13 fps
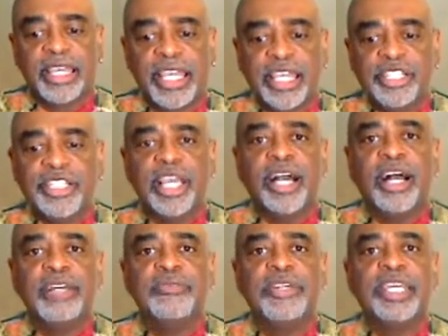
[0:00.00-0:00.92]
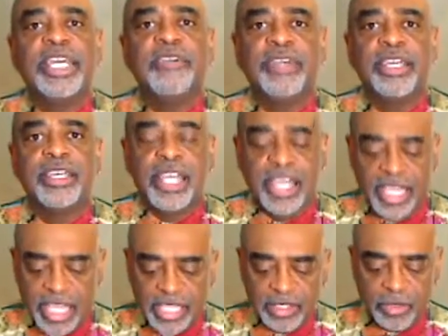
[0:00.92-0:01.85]
Each unforgiving,
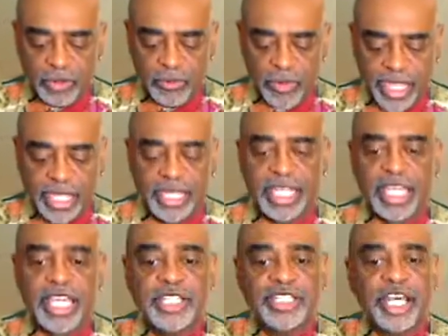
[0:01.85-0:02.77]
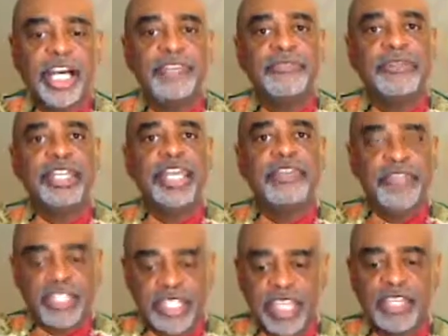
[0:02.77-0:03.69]
incorrectly, each
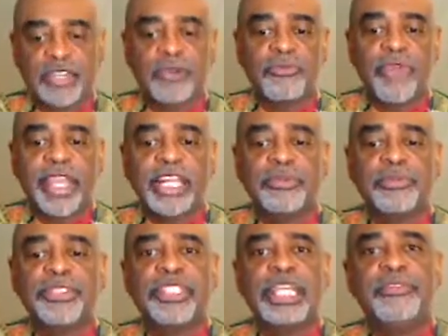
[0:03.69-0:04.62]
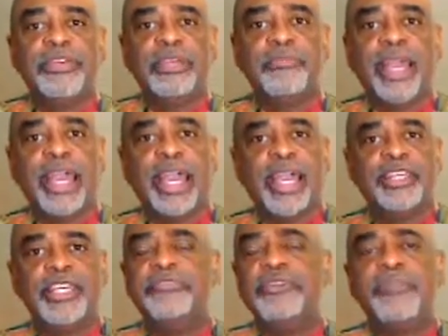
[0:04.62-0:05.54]
unforgiving, incorrectly perceiving
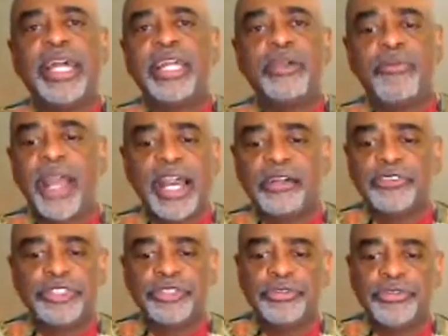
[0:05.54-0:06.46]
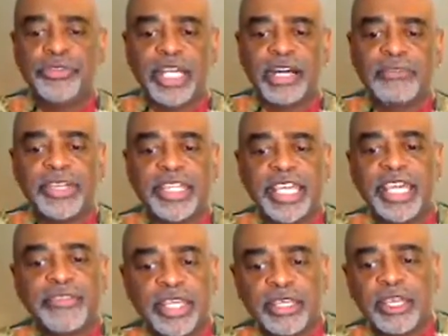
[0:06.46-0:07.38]
mind, everybody around you who's
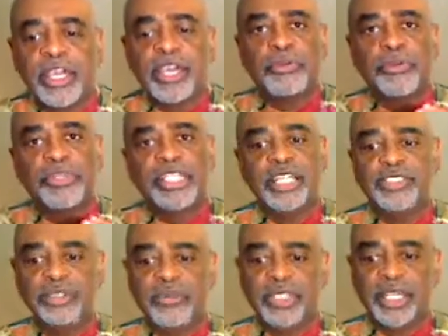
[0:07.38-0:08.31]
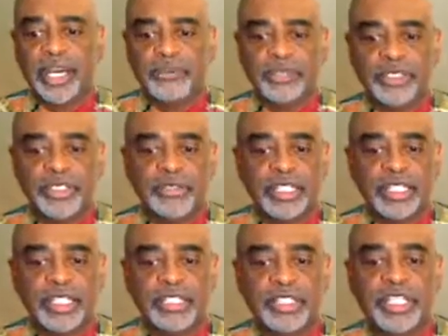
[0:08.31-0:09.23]
unforgiving, presents you with the
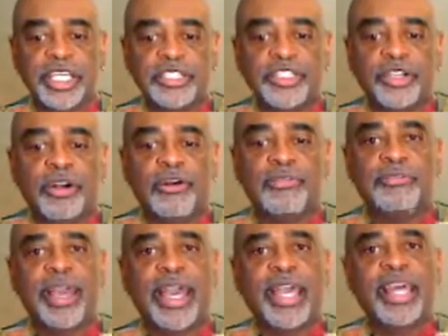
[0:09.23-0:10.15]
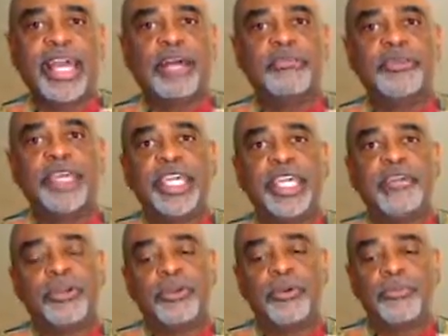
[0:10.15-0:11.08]
opportunity to teach your own mind how to
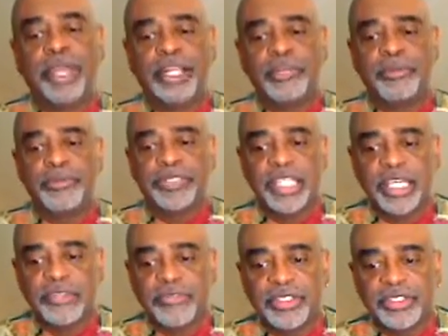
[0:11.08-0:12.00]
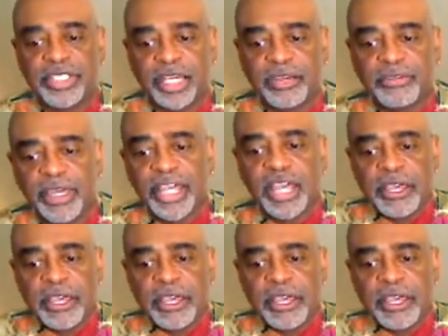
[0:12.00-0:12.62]
forgive and correctly perceive itself.